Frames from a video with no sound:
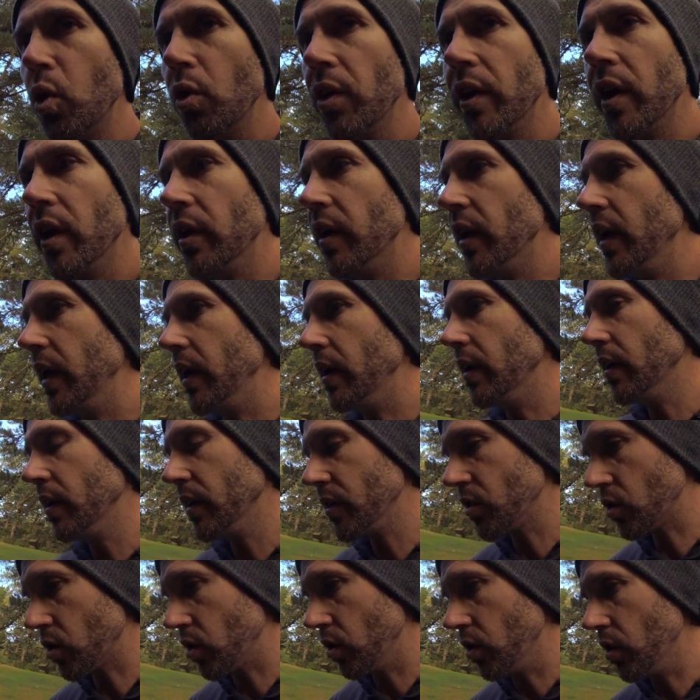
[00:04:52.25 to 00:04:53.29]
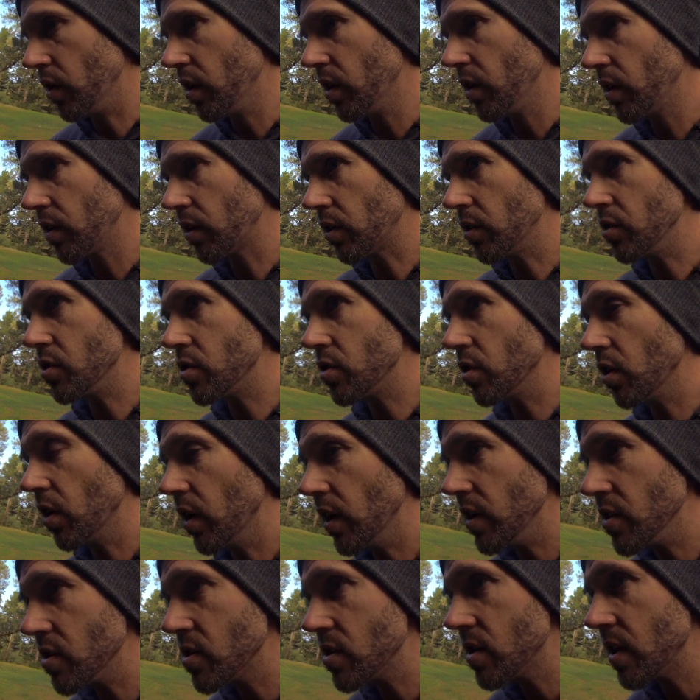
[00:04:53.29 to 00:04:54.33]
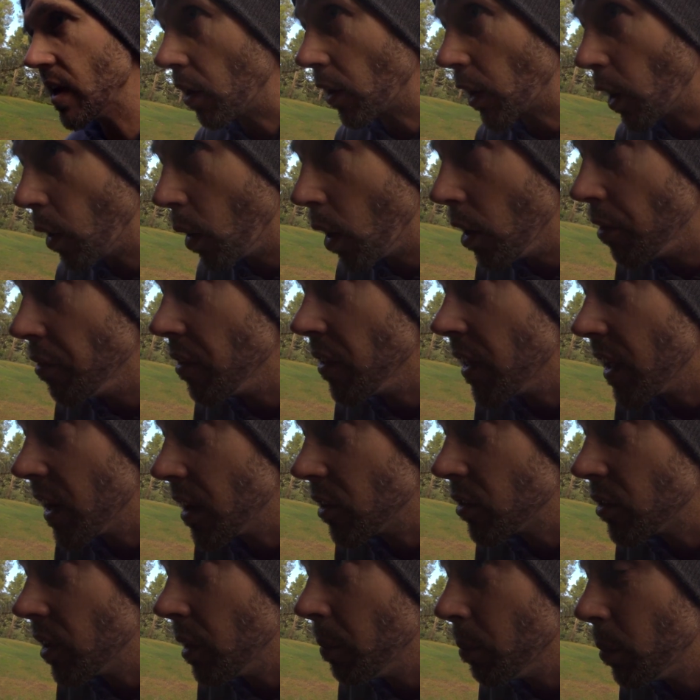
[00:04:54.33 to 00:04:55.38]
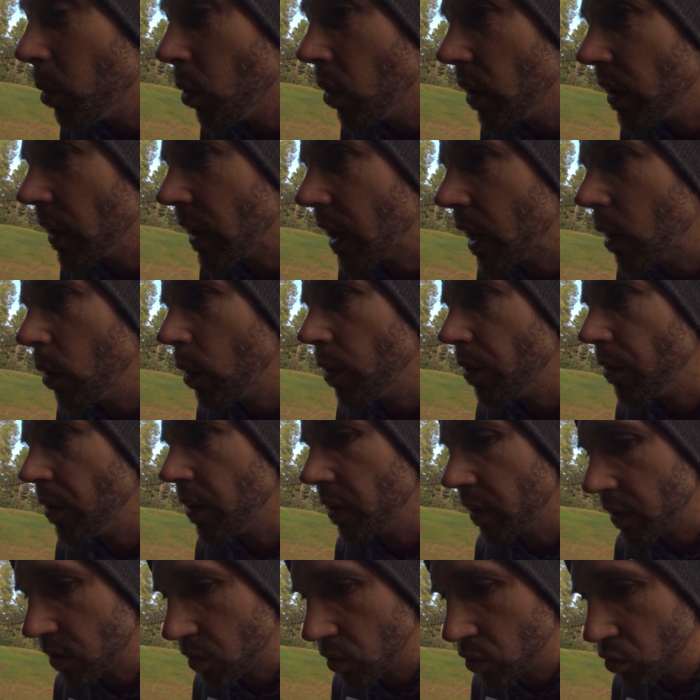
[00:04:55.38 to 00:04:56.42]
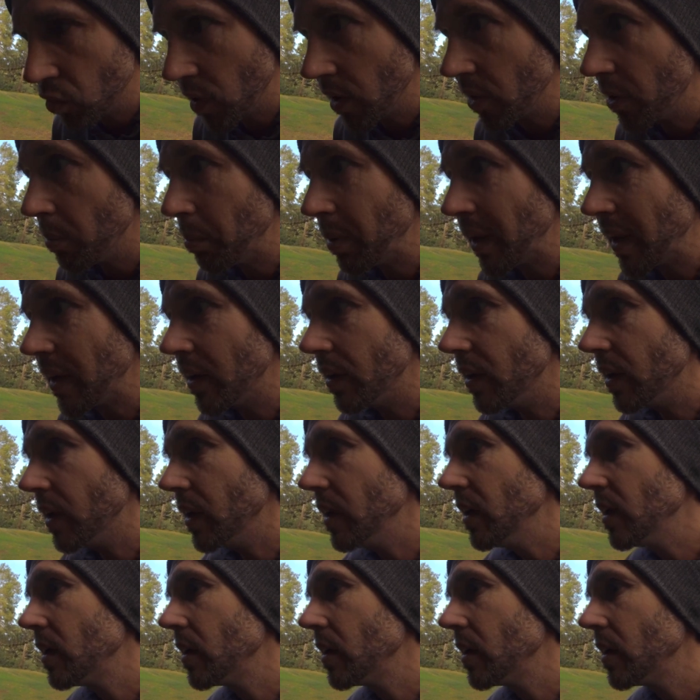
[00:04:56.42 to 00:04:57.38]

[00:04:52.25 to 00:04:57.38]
than I need. It's good size. Go over that at some point. However, to run the blender,